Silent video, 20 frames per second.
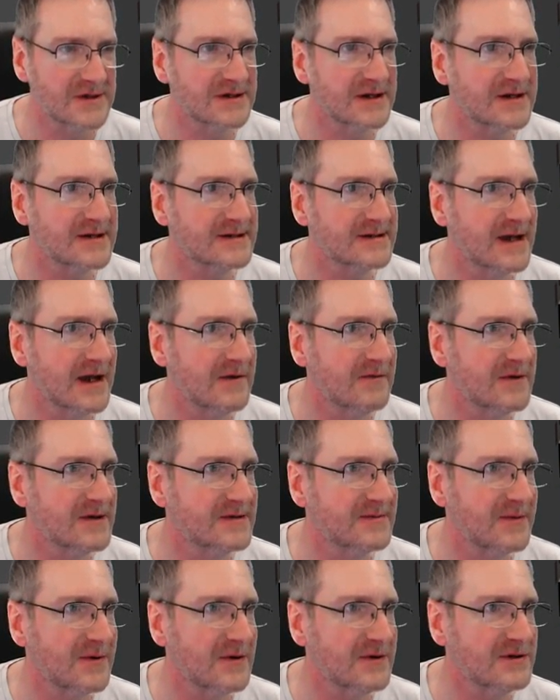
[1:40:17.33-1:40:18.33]
I'm just going to save
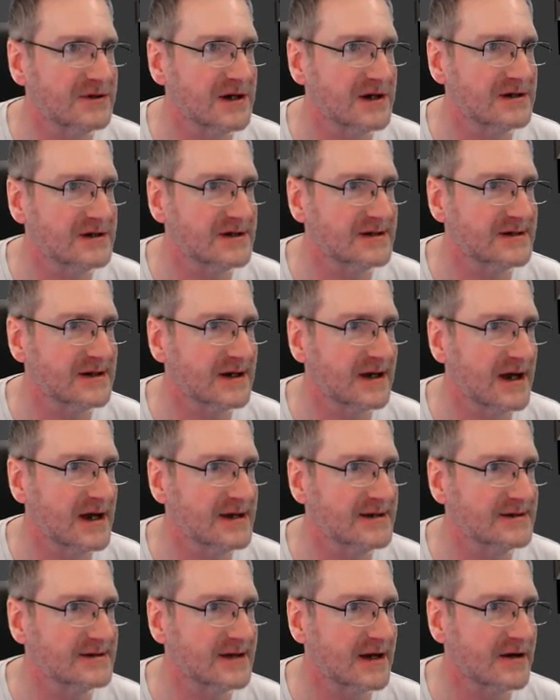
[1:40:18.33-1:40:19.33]
this project just in
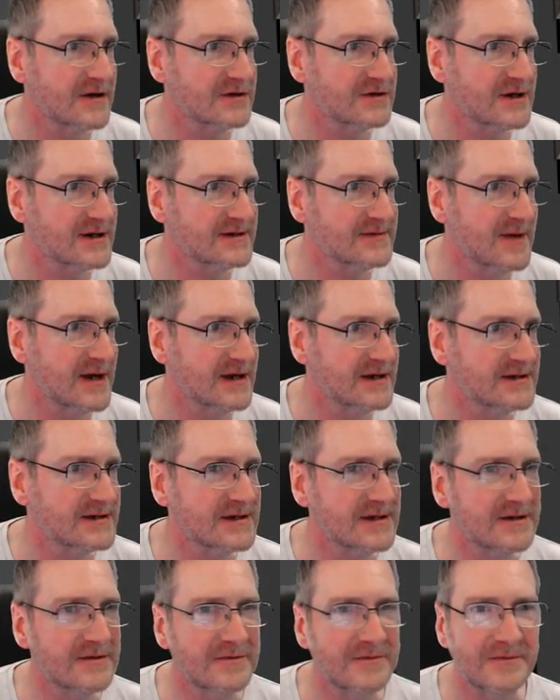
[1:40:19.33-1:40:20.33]
case because I don't trust
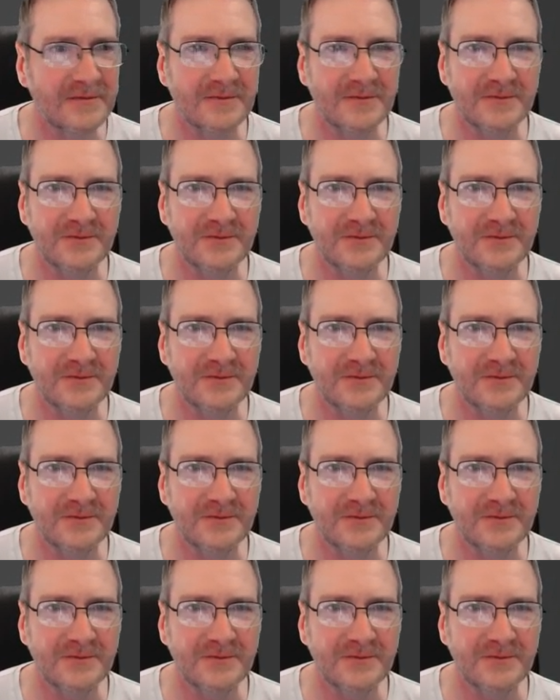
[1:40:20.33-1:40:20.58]
Max.